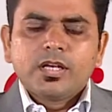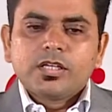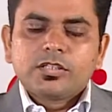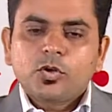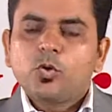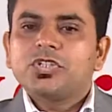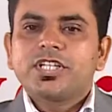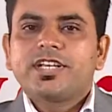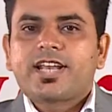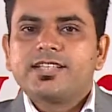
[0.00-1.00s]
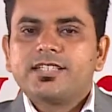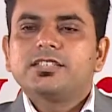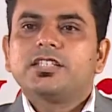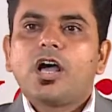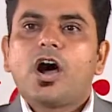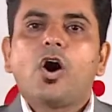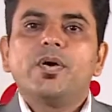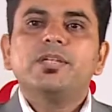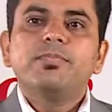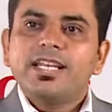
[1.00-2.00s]
the question arises how
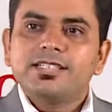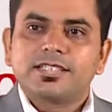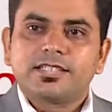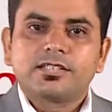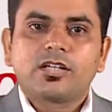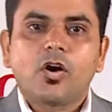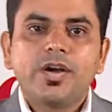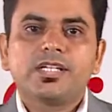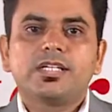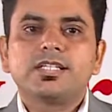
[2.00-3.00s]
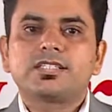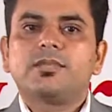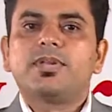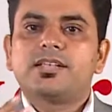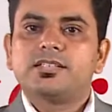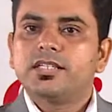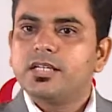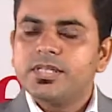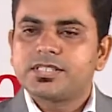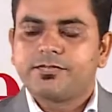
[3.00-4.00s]
it balances, how it stabilizes an
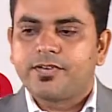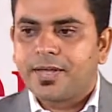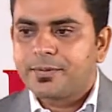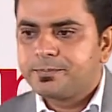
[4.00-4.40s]
emulsifier.